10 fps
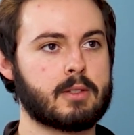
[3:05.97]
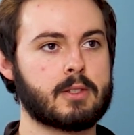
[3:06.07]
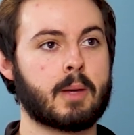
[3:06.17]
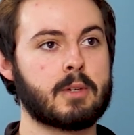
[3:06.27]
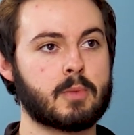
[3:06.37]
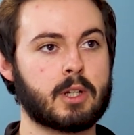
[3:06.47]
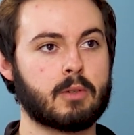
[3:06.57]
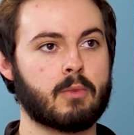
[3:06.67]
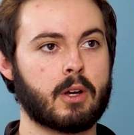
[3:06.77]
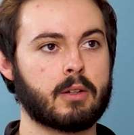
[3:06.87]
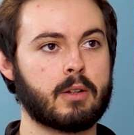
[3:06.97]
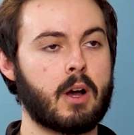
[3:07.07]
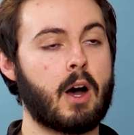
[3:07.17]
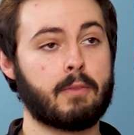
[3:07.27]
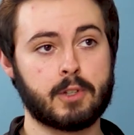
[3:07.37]
So that means we can run
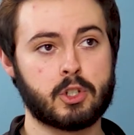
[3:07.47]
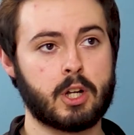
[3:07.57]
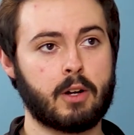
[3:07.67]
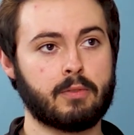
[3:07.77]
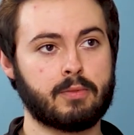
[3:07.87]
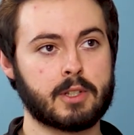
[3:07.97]
off the shelf.